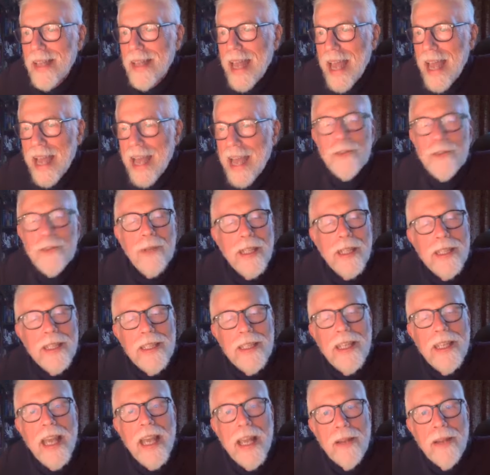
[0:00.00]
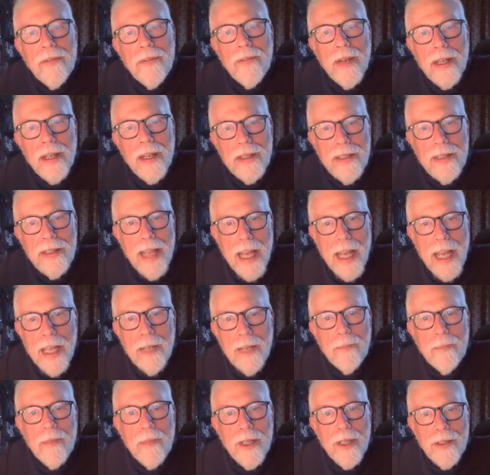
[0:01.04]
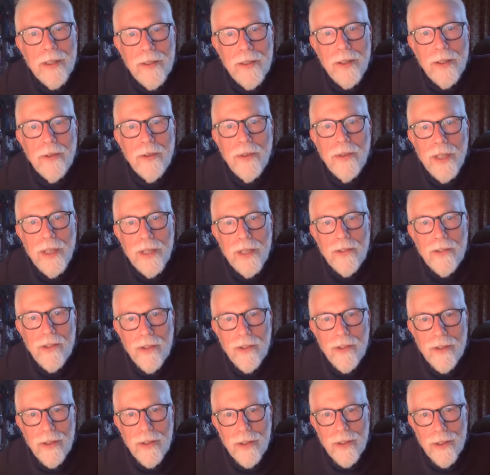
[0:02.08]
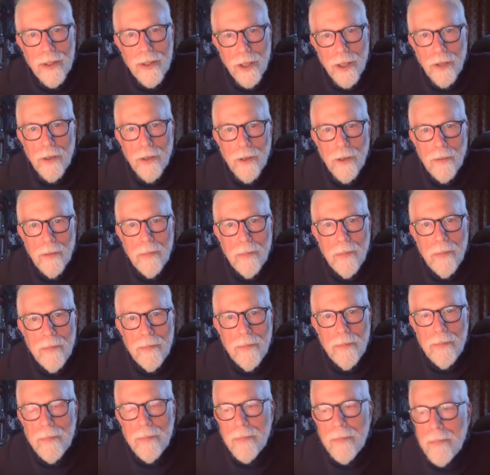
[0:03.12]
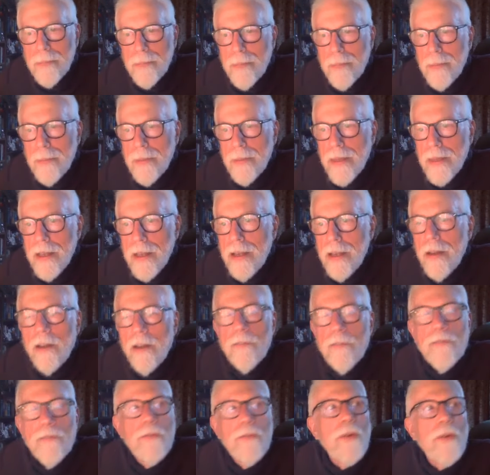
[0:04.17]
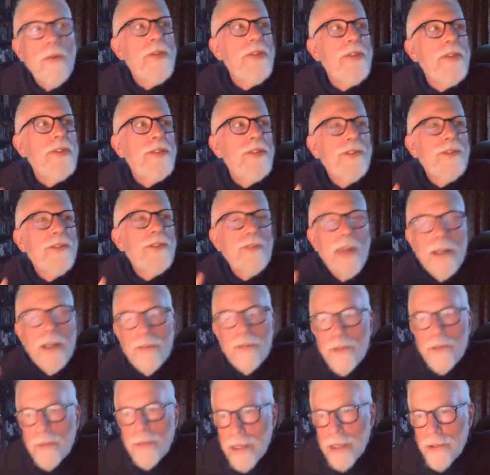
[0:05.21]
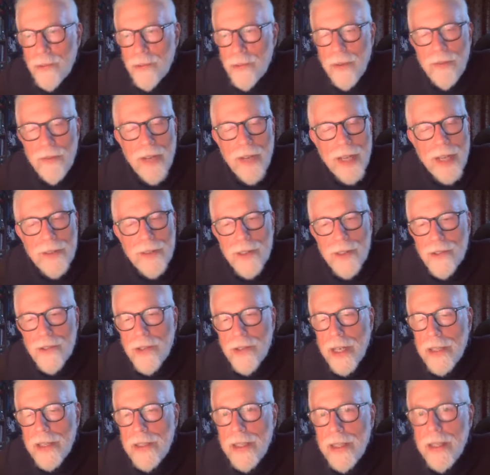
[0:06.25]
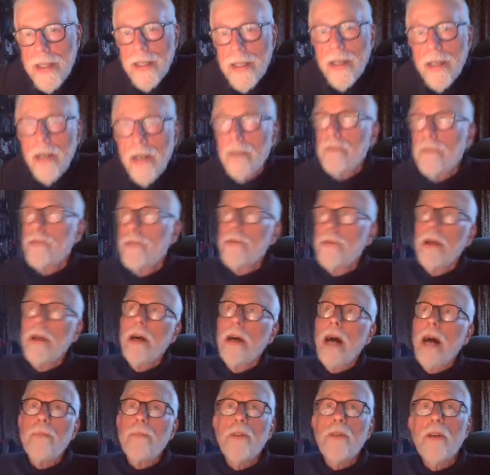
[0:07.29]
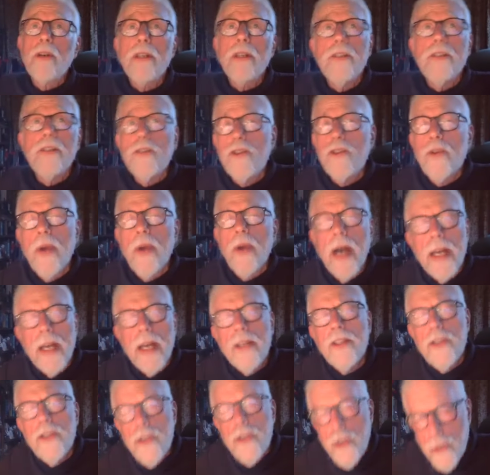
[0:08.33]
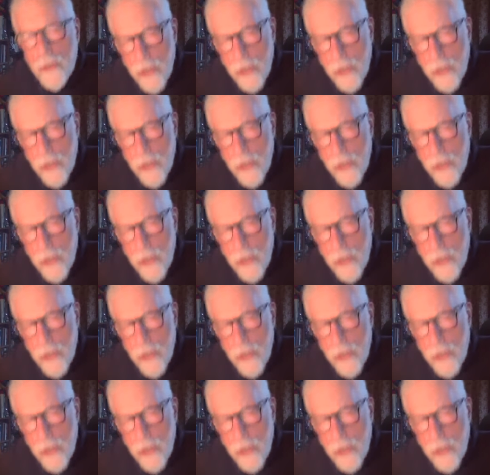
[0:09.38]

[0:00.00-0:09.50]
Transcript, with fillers: actually gave a name to this term. For centuries, we've had this idea of, I'm going to try to do